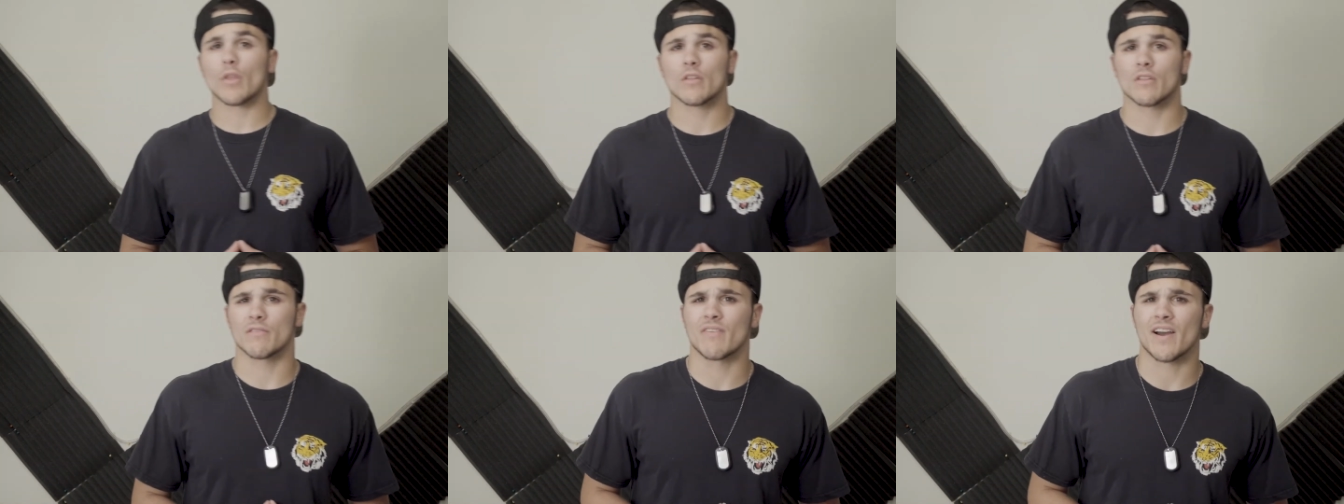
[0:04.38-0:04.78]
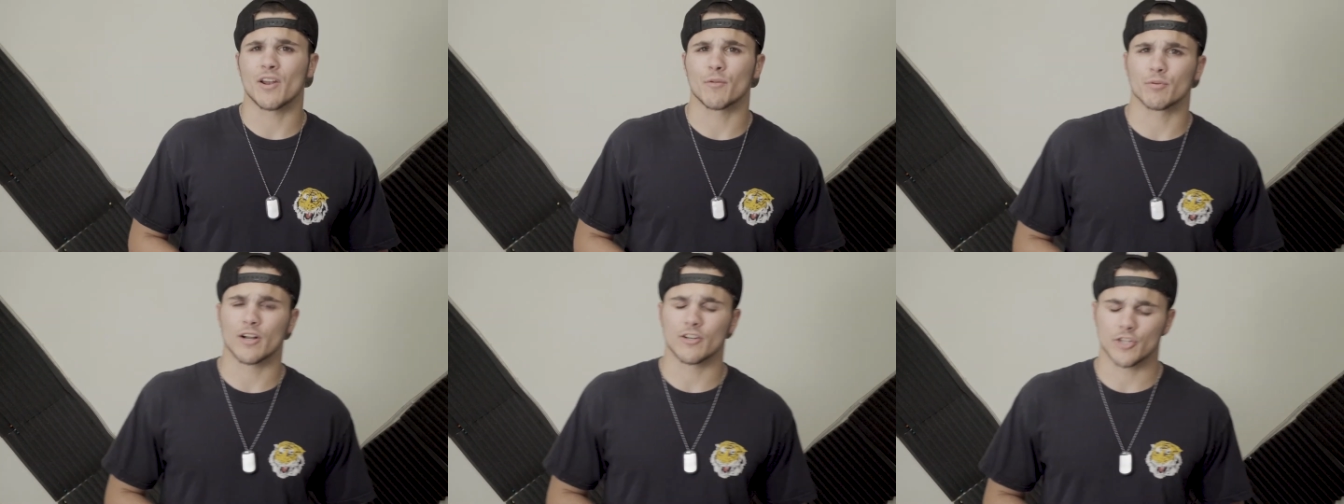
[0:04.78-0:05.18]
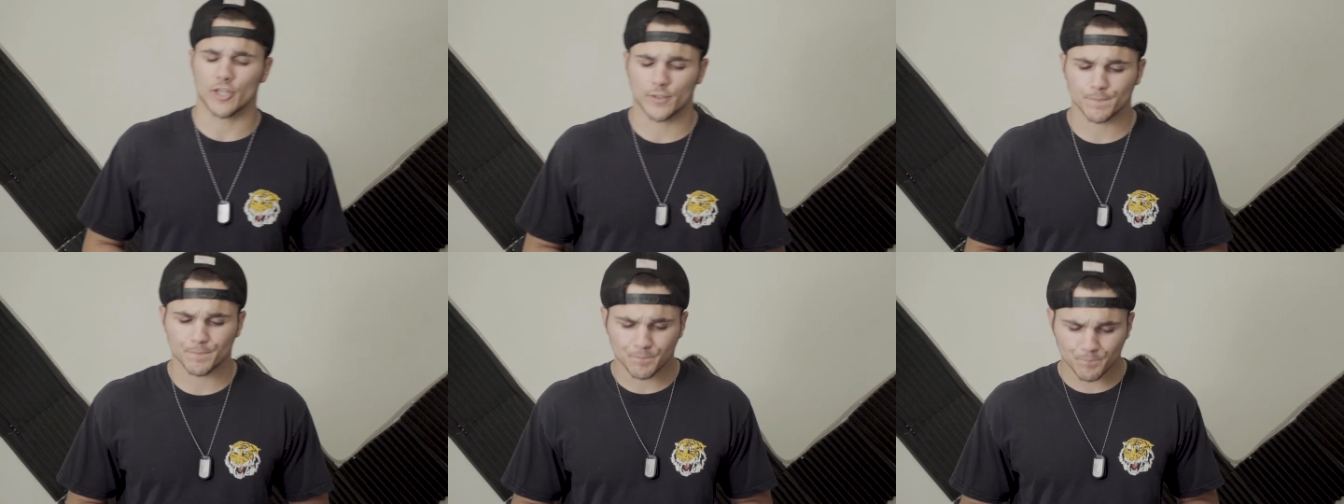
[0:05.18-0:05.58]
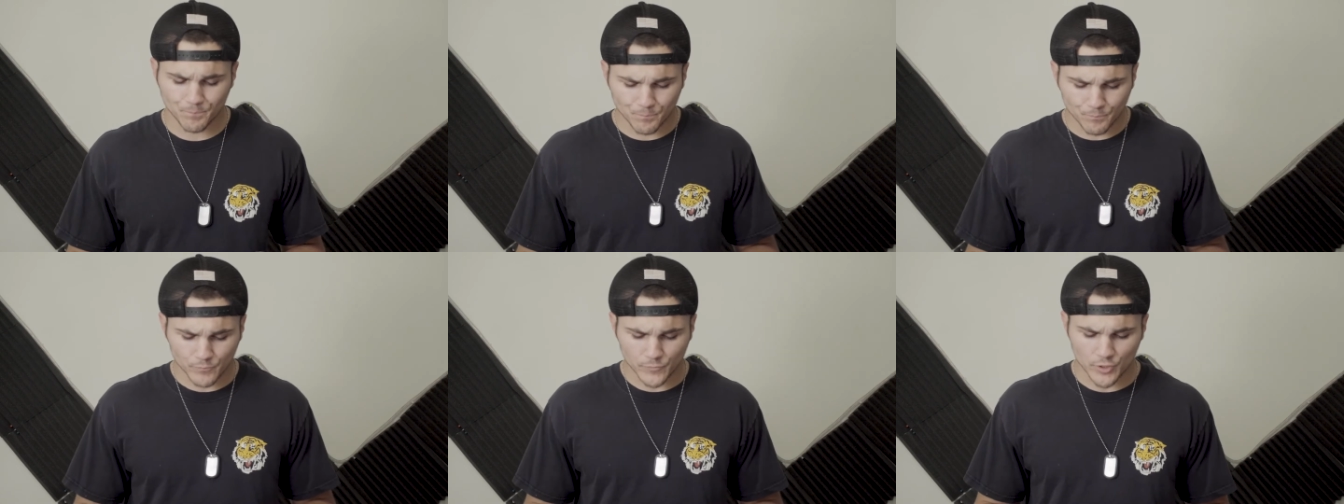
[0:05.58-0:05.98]
the final project.
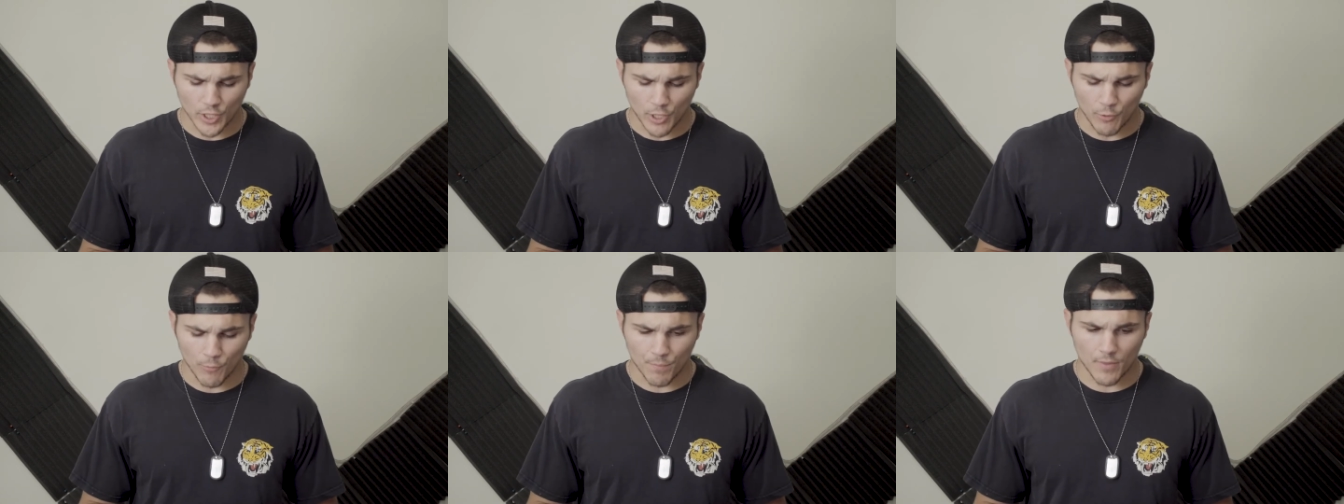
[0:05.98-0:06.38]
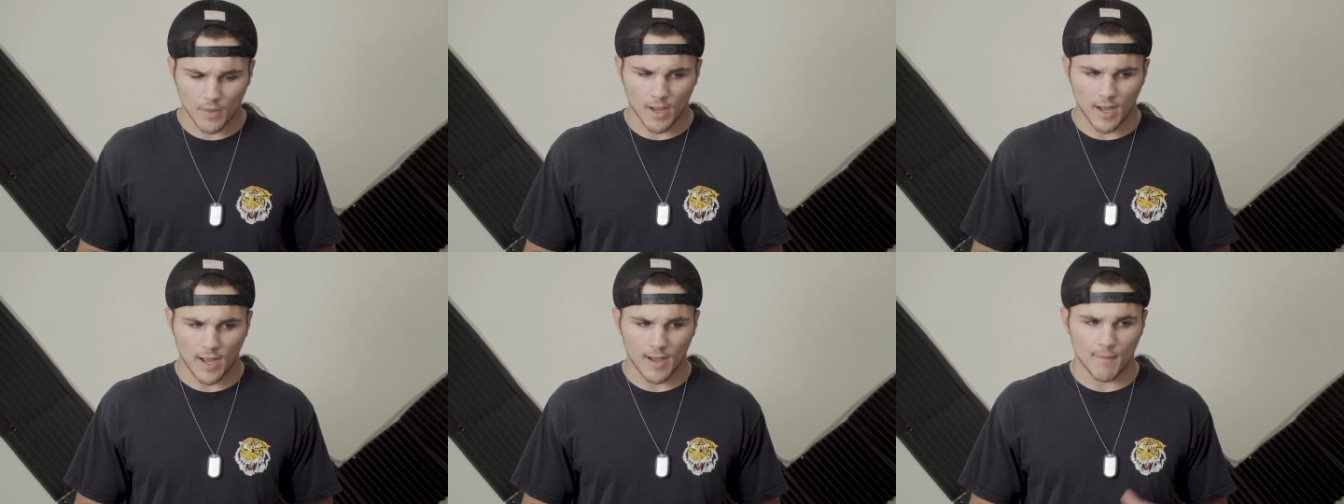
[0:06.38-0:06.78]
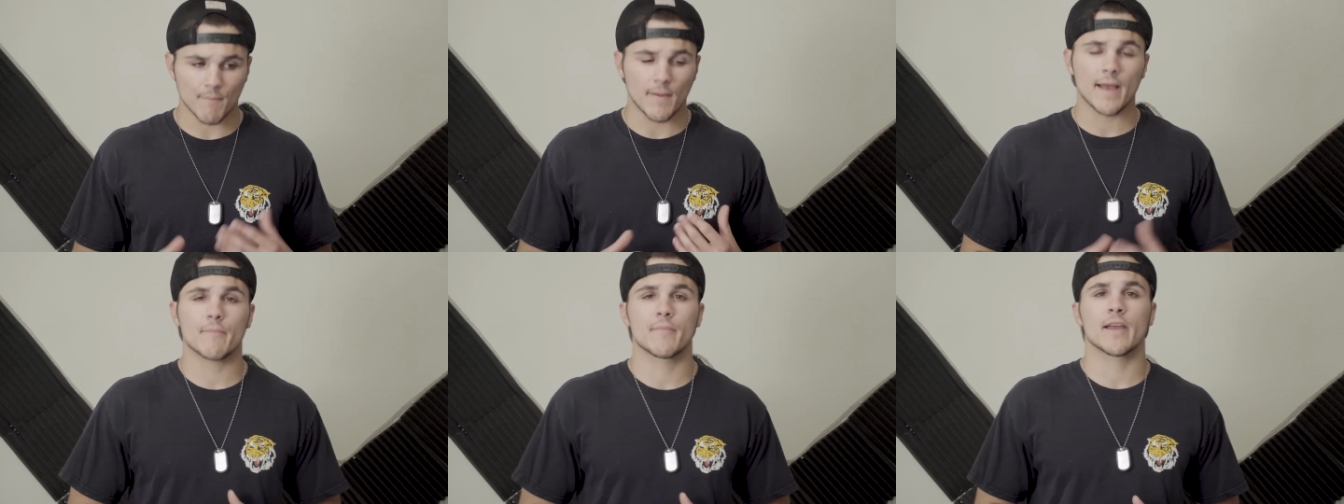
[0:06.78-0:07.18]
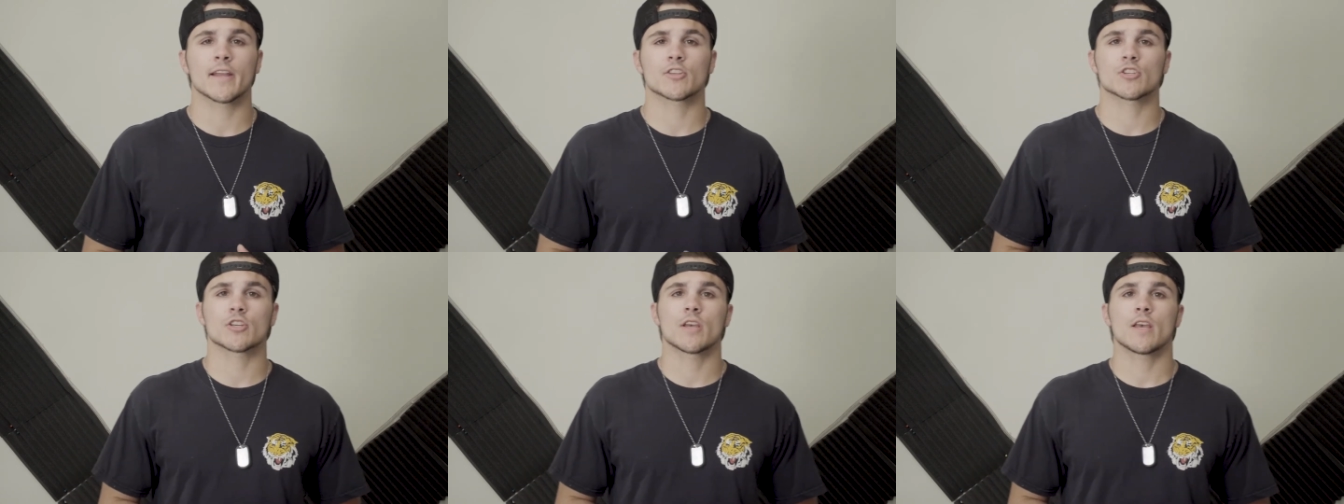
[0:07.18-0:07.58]
So uh, my
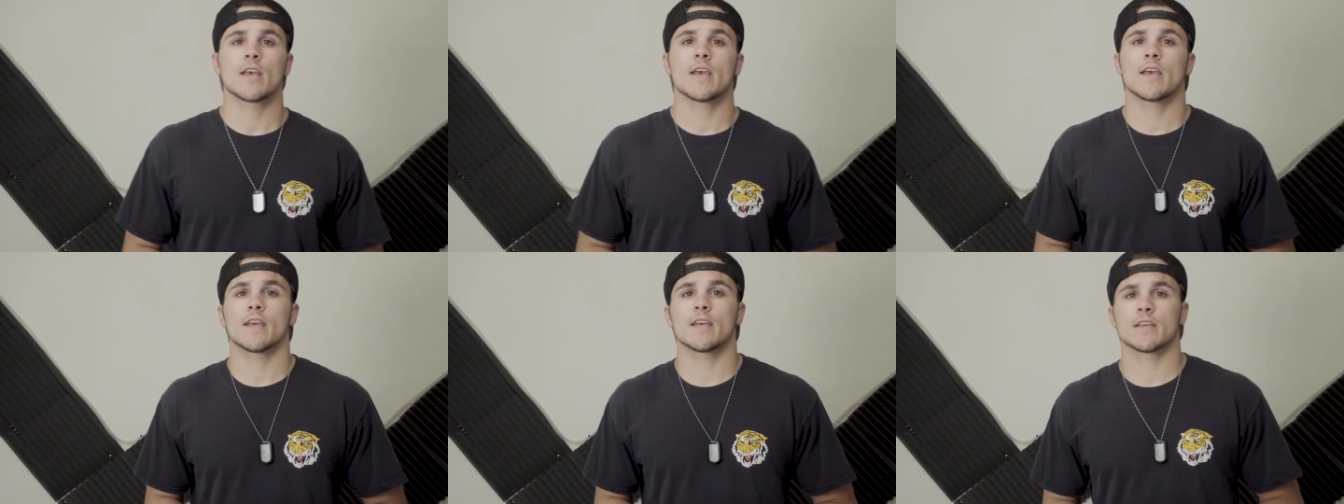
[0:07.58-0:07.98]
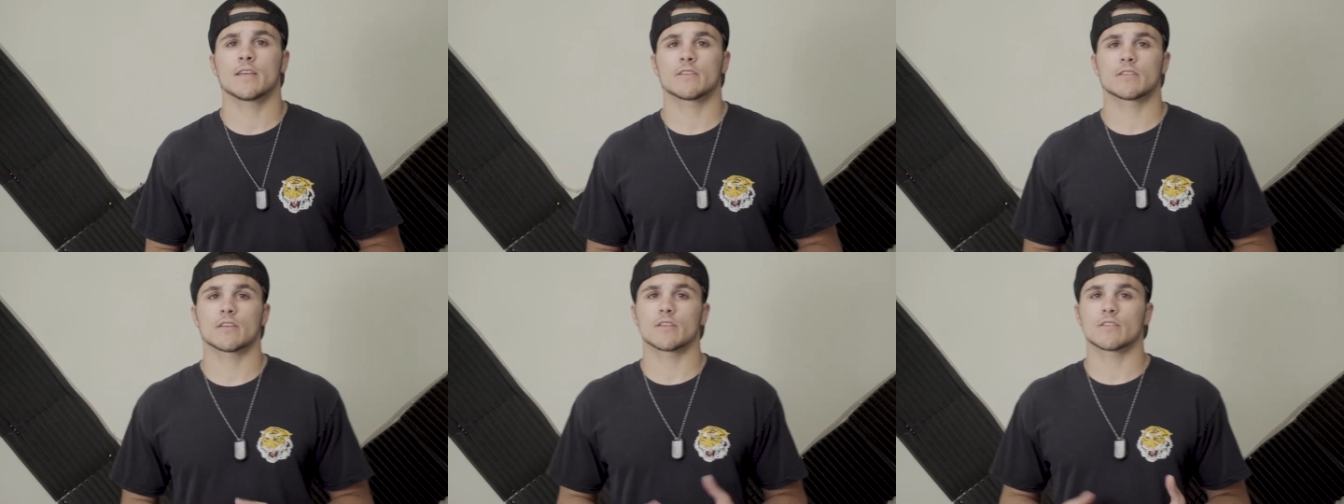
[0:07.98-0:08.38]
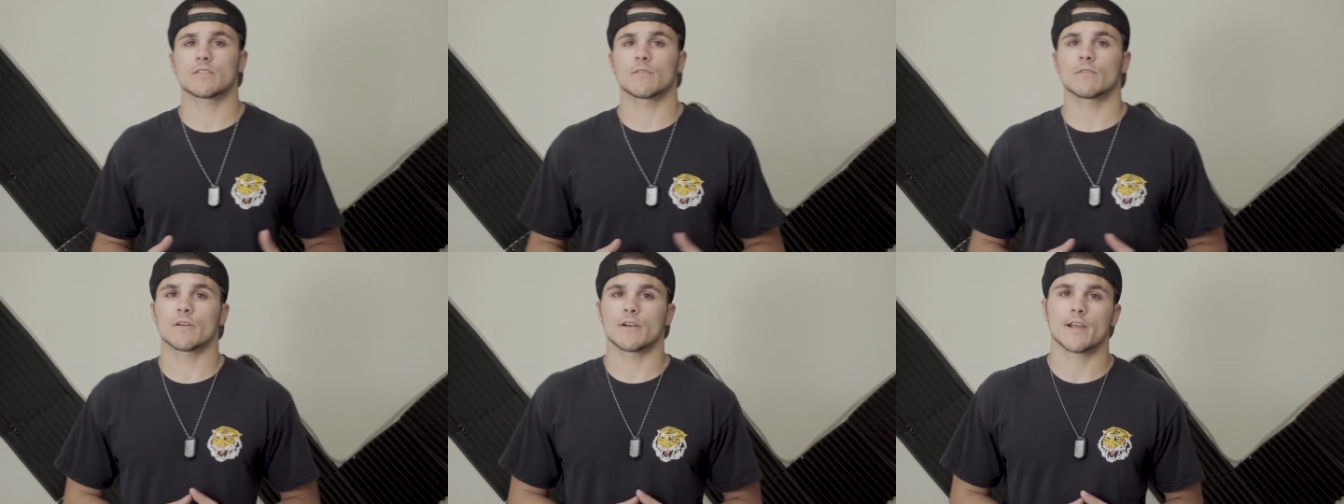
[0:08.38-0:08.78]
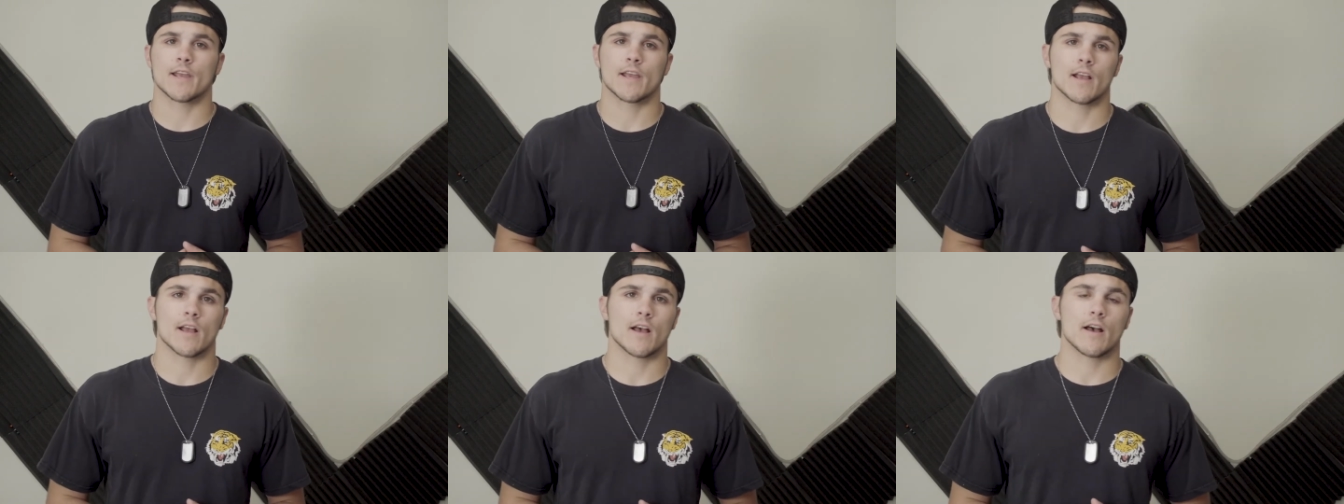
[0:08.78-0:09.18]
pitch is a story